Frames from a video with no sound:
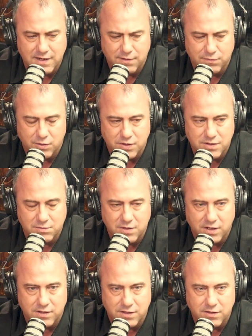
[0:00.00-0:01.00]
Air Force, I'm
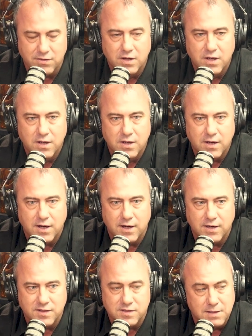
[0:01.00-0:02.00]
talking to you,
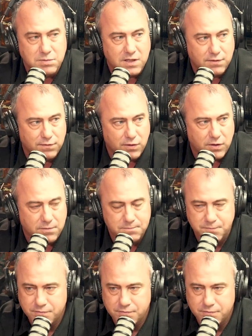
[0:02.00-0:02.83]
sleeps on the floor.